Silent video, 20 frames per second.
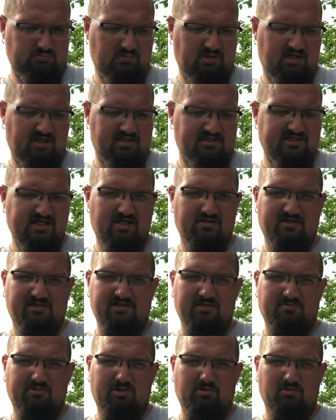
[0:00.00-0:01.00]
and it sounds like
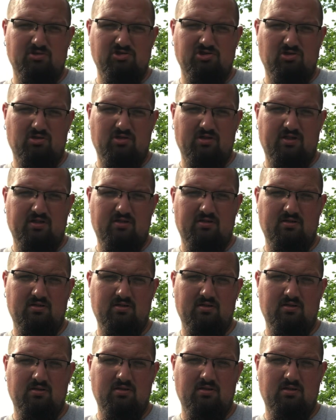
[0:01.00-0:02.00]
something you enjoy,
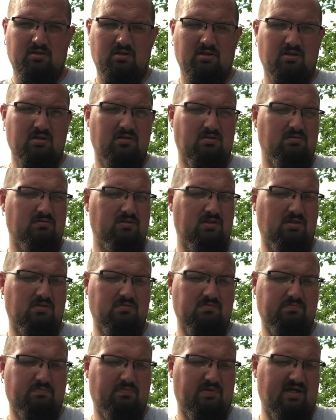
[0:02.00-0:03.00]
you know,
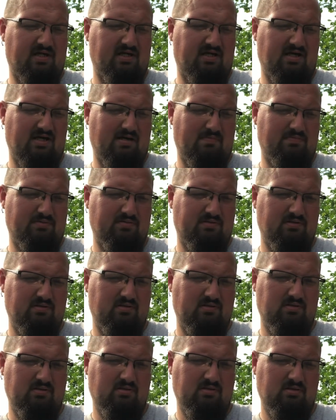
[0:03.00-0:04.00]
pick it up.
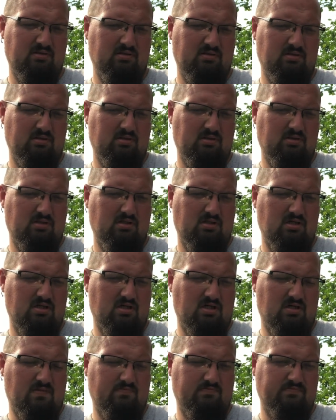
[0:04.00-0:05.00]

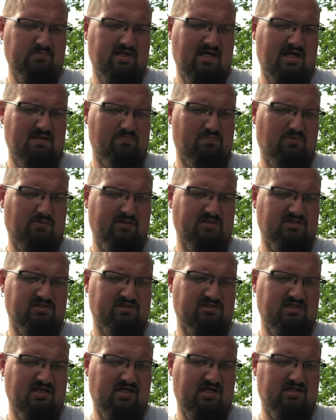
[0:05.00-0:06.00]
Um,
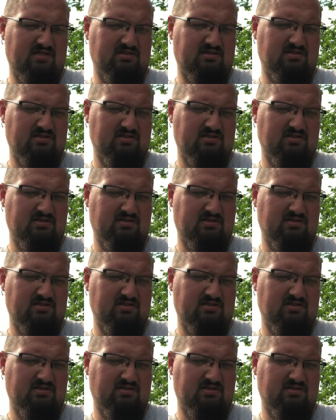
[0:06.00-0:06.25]
8.6